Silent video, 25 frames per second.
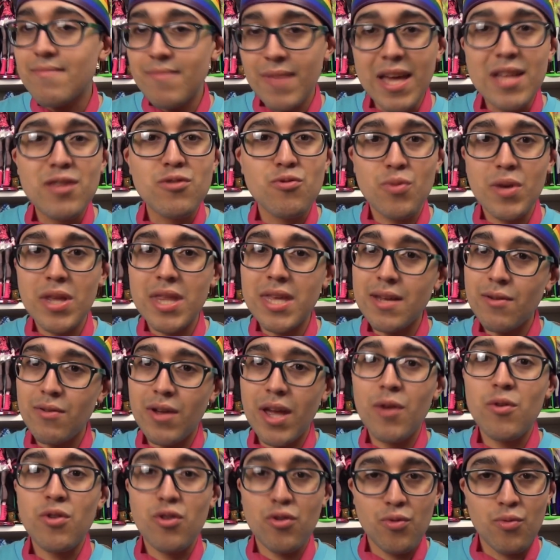It's really
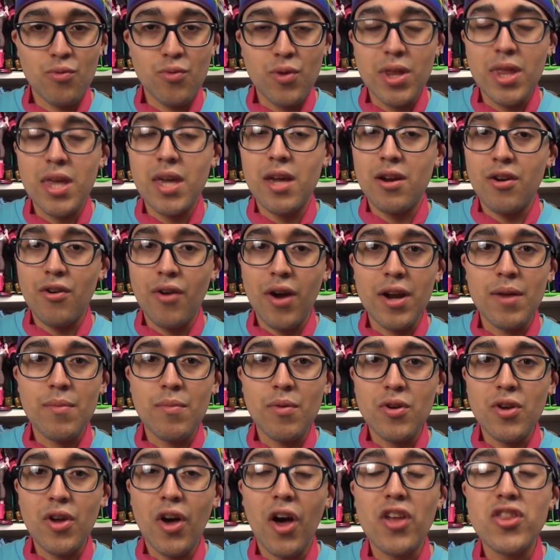
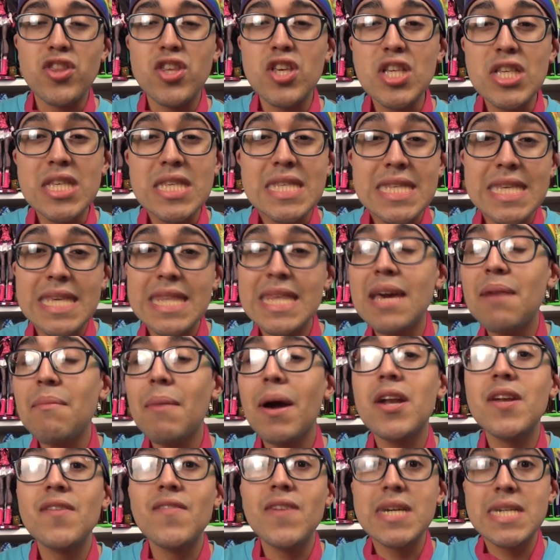incredible, y'all. Do you see the
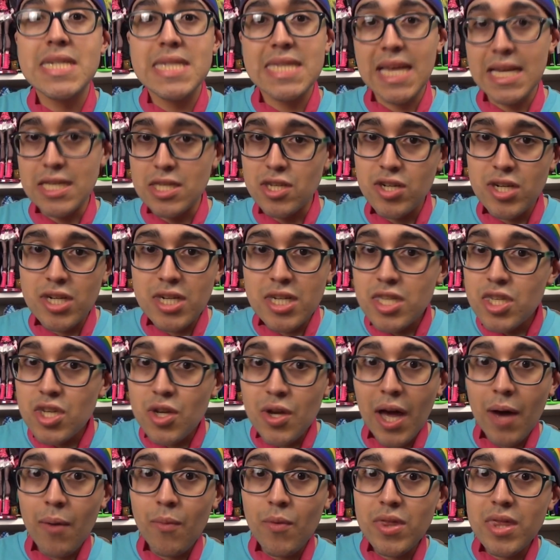amount of accessories you
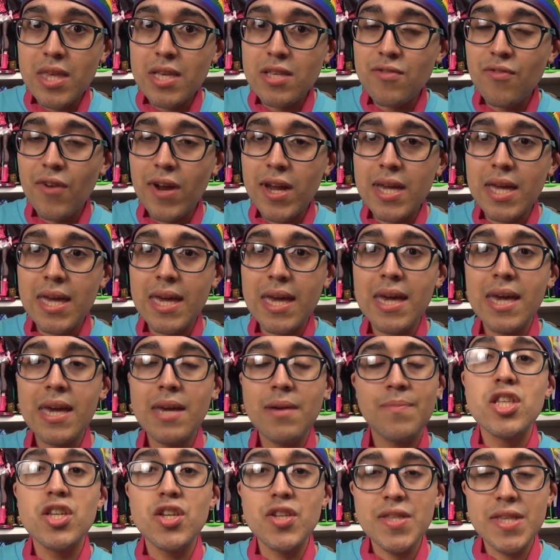get with this Frankie?
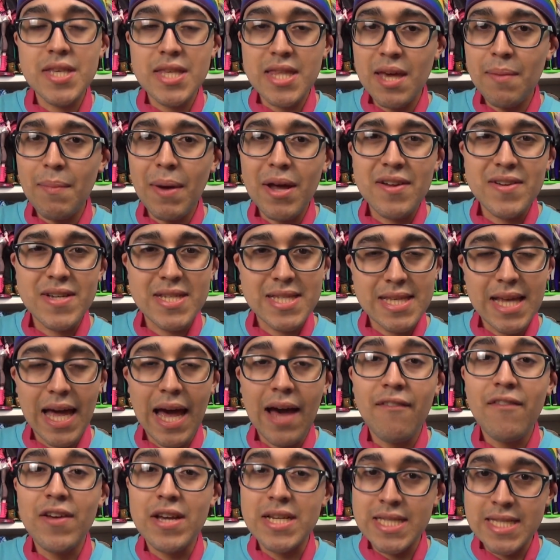Do you see the amount
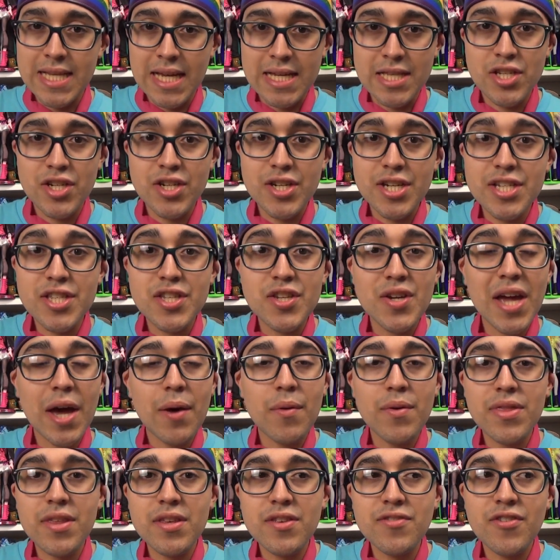of accessories you get
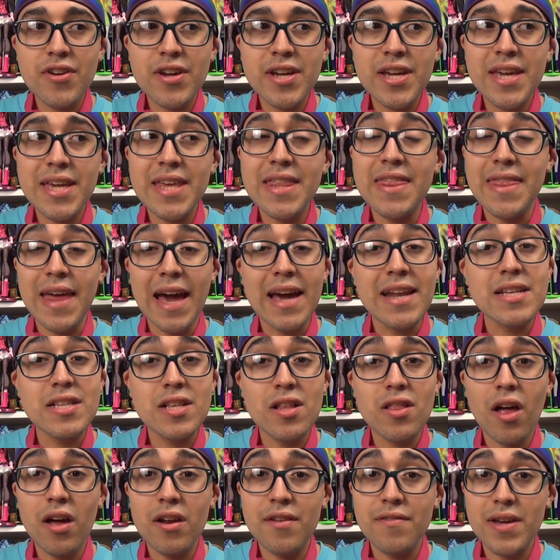with this Frankie? That is a
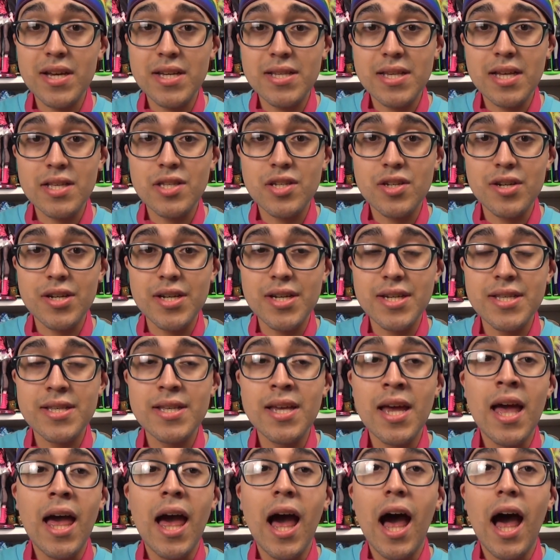lot of accessories.